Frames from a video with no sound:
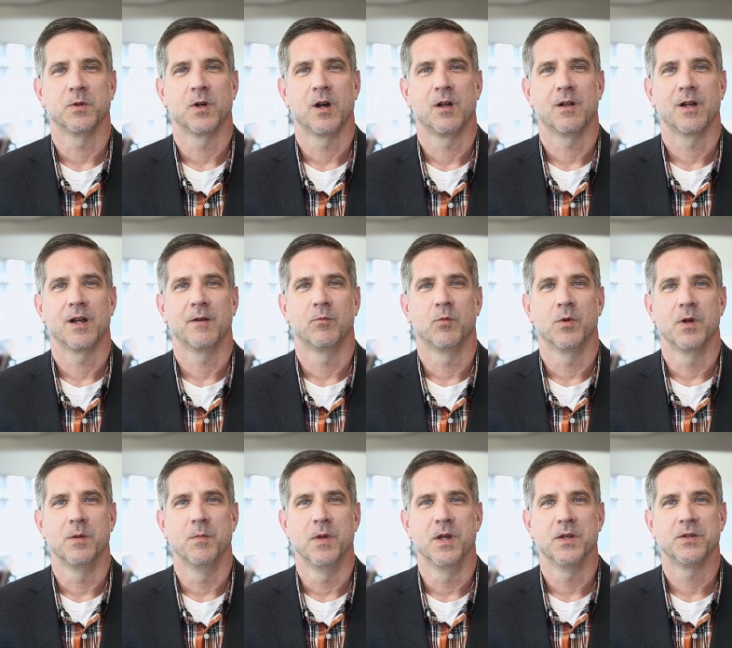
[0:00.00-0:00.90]
We all have
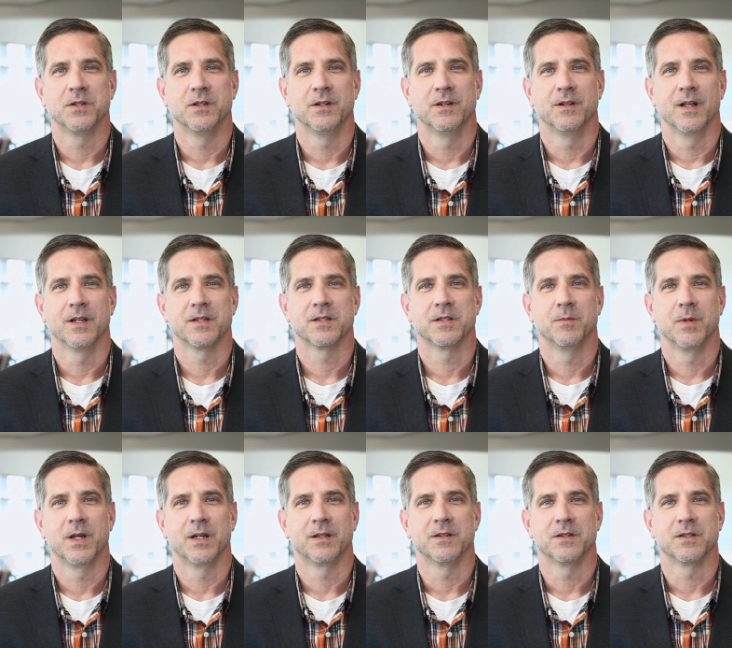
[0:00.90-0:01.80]
one mission, and that's to
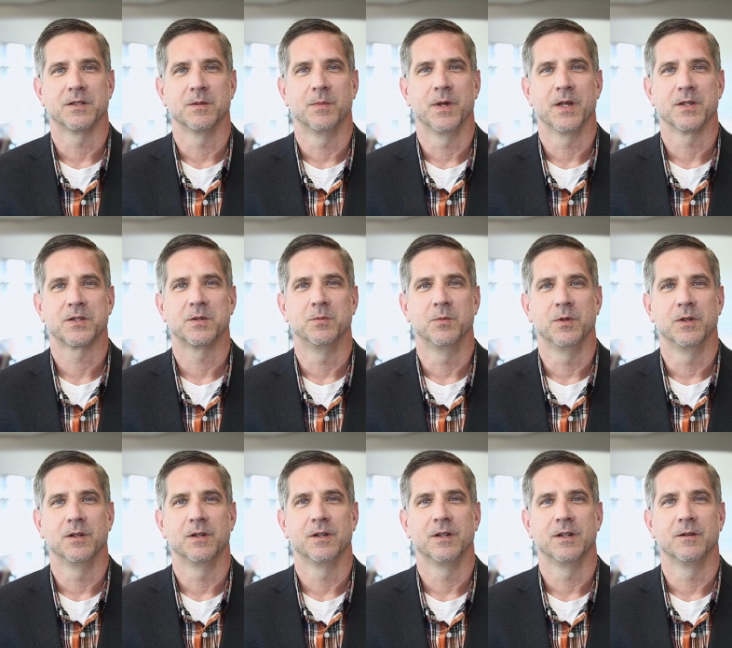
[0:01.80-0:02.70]
make this the best
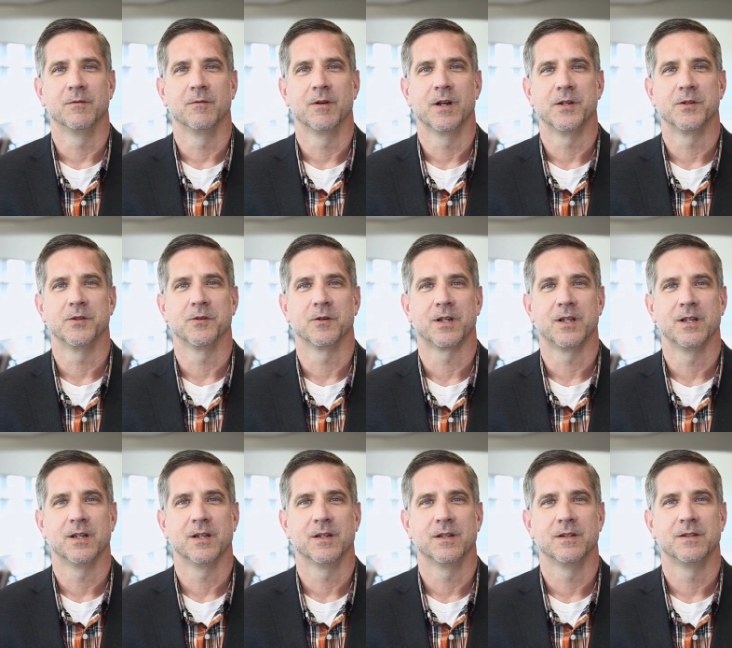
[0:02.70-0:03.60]
community to raise your
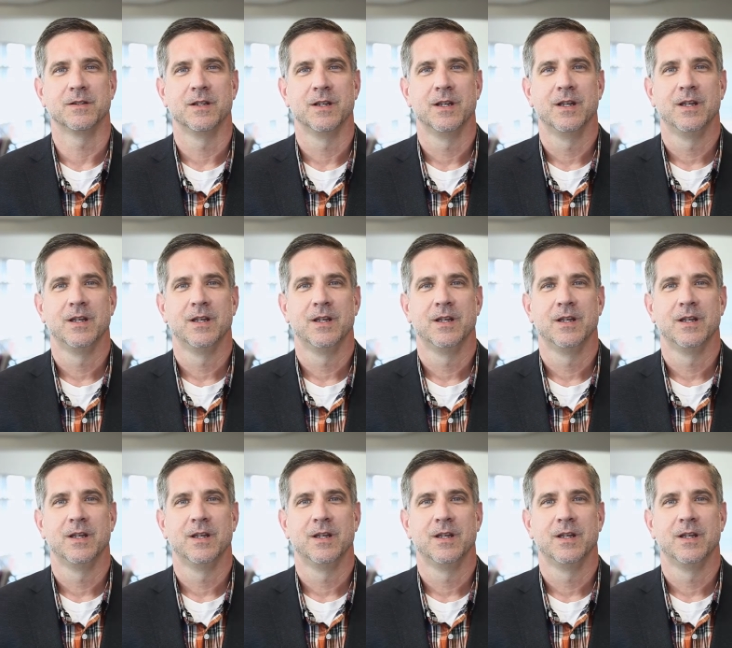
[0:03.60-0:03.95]
kids